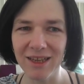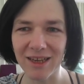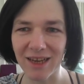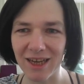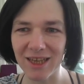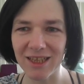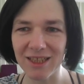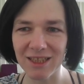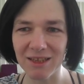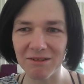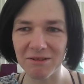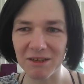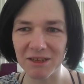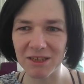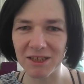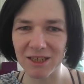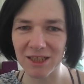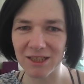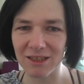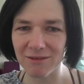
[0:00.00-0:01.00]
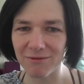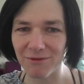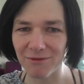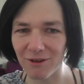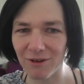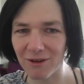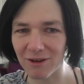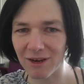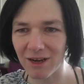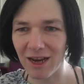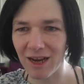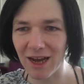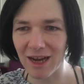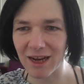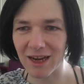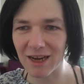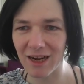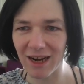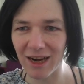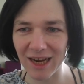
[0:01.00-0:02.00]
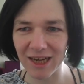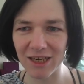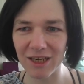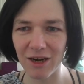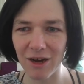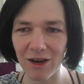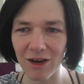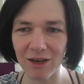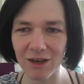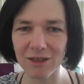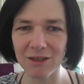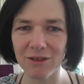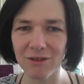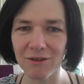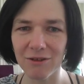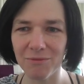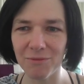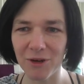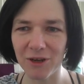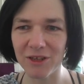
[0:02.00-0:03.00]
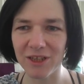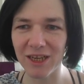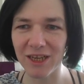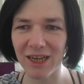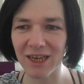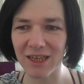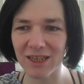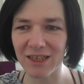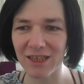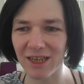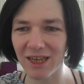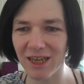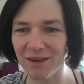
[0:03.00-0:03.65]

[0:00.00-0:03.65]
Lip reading: castle it is for like a landlord to protect